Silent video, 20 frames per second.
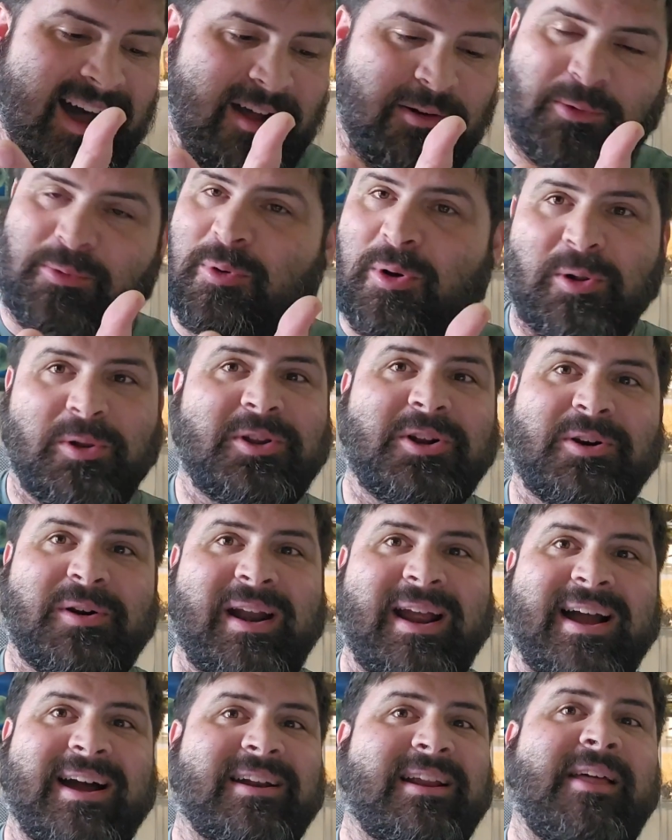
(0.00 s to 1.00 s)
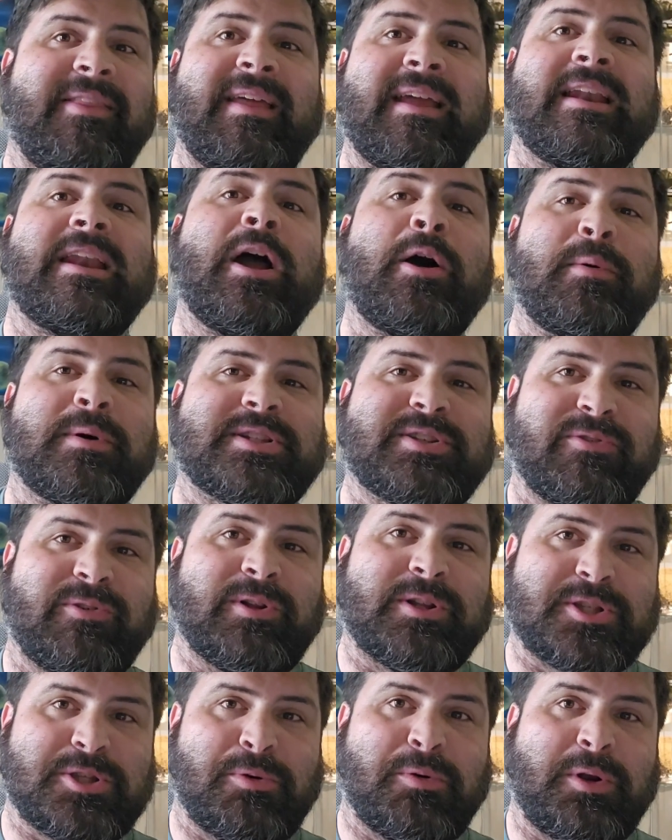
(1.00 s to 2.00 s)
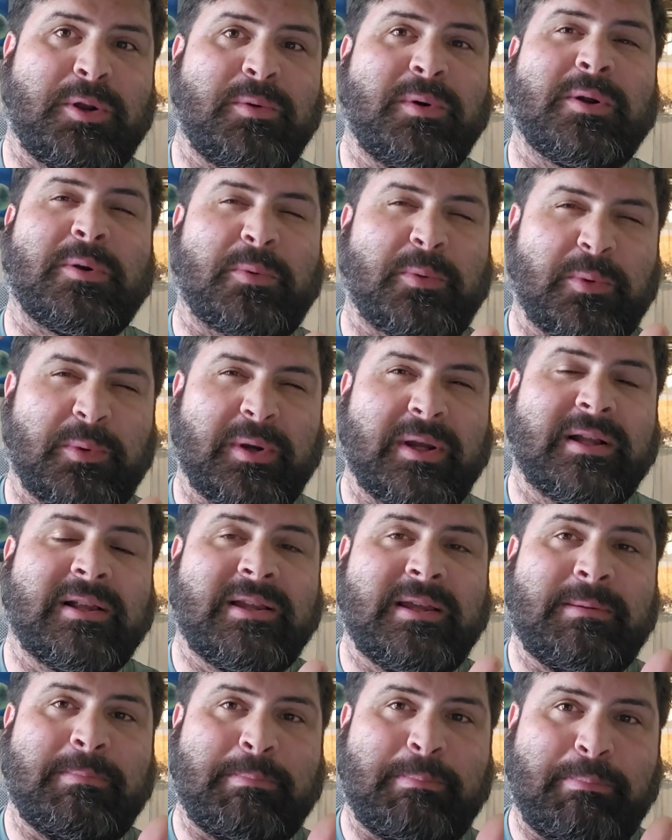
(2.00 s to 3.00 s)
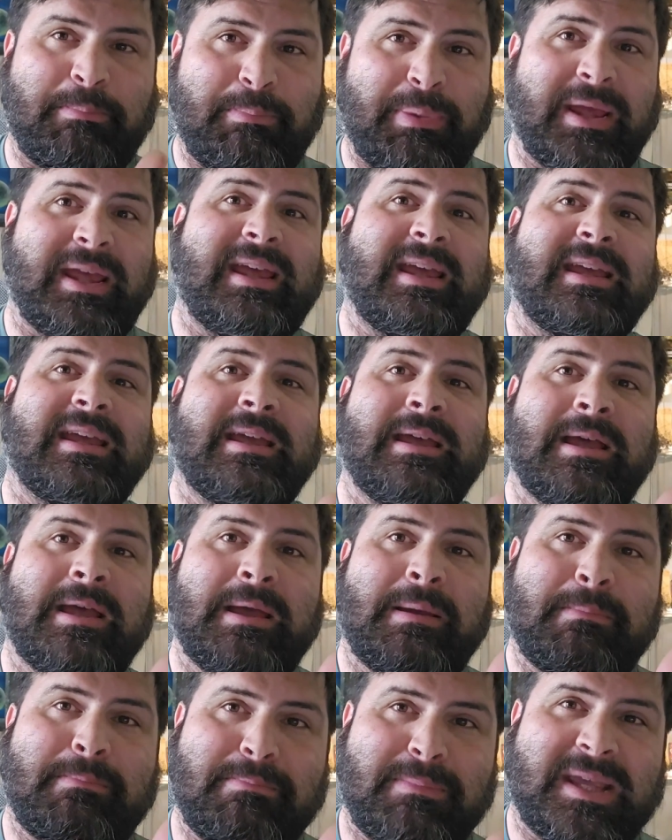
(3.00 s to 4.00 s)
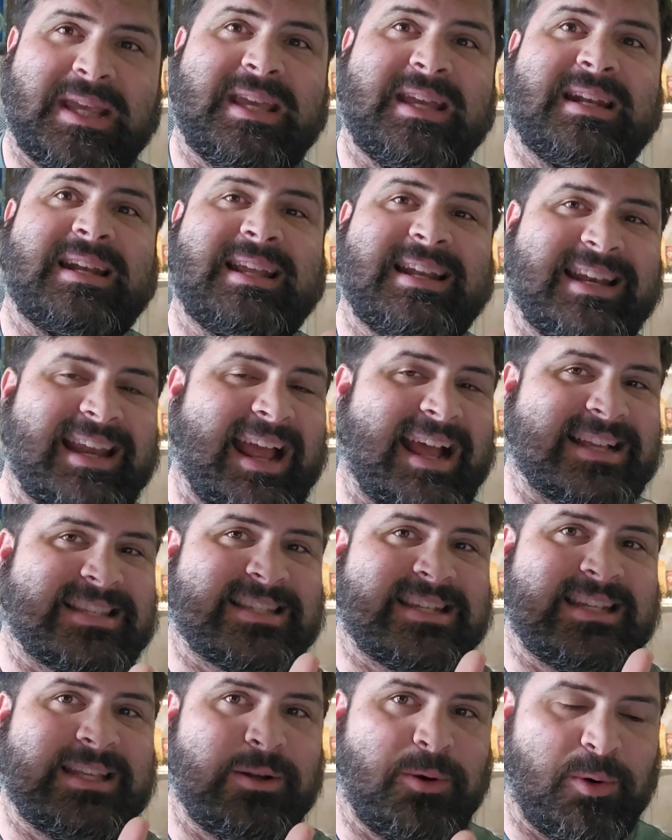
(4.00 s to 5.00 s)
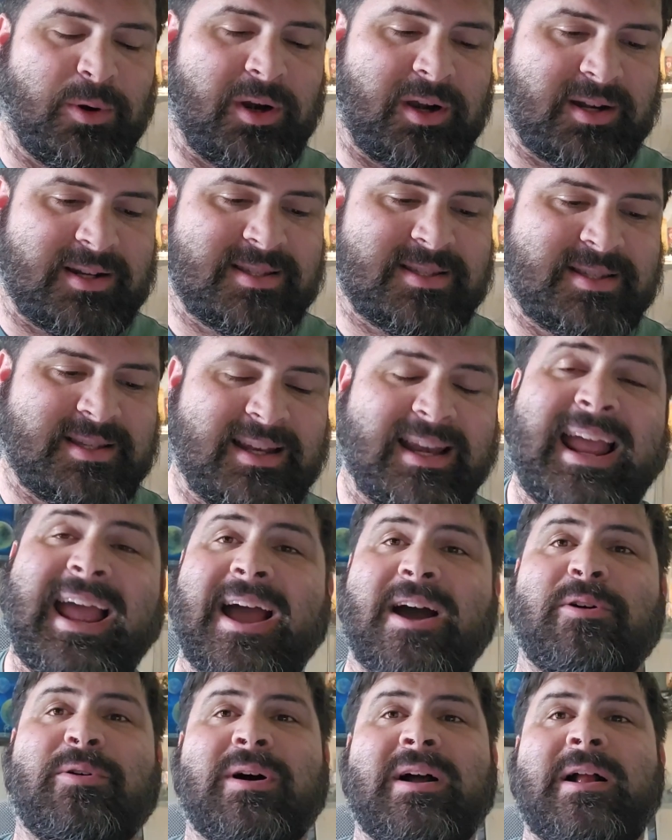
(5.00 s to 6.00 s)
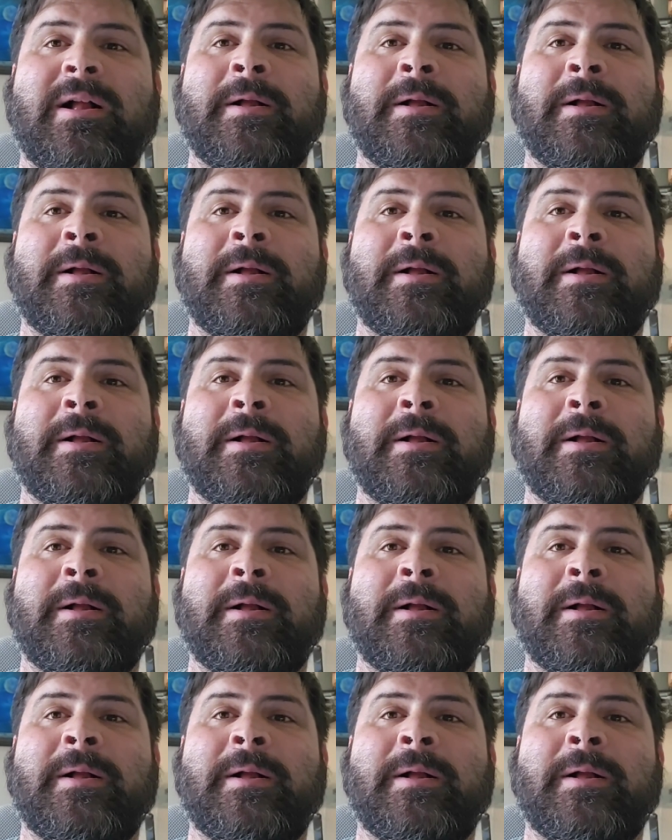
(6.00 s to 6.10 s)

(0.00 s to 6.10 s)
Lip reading: rolling around and they know it's full of 21 really big, mean, nasty orcs. Now,